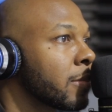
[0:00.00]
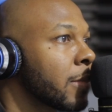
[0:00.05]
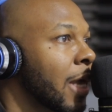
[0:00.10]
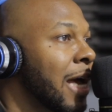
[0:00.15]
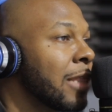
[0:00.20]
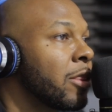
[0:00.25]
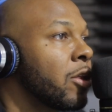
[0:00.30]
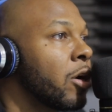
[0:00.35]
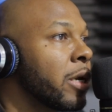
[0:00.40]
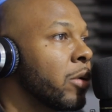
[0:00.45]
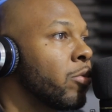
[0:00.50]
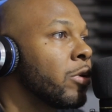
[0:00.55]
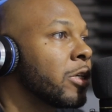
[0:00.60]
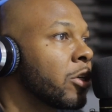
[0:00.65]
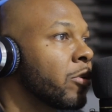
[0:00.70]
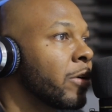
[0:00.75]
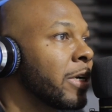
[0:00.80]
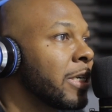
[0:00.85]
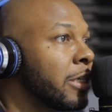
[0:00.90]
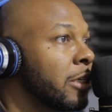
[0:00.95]
I thought it was
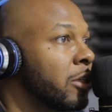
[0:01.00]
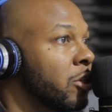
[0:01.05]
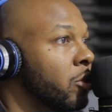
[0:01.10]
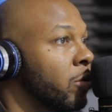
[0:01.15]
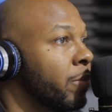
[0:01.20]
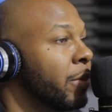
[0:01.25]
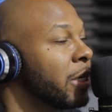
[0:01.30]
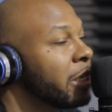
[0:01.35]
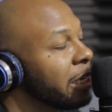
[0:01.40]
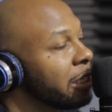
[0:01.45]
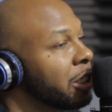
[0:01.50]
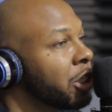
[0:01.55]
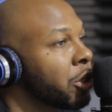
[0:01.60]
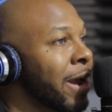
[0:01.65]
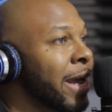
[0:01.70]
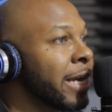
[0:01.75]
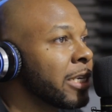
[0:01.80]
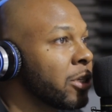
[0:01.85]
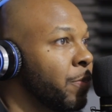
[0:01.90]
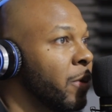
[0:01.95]
crazy too, but then
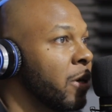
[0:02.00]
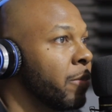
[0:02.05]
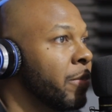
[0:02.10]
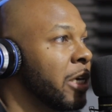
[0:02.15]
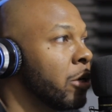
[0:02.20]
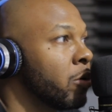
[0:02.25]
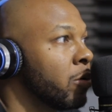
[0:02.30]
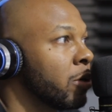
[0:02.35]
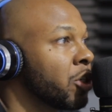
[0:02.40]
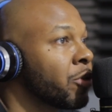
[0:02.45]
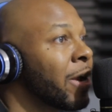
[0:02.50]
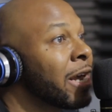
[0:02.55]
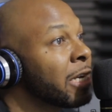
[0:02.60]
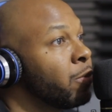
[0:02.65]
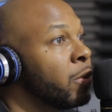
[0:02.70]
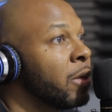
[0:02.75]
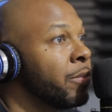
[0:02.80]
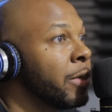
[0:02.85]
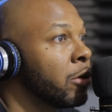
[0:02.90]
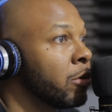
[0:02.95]
Tracks put me on. Tracks
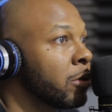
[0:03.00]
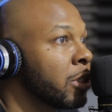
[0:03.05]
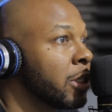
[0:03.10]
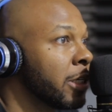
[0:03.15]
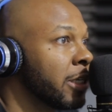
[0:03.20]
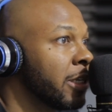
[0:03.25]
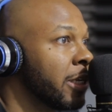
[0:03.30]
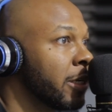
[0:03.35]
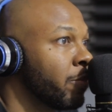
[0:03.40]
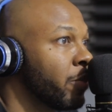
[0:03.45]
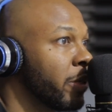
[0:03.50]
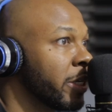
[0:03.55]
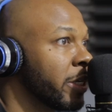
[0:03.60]
put me on to the dick hey,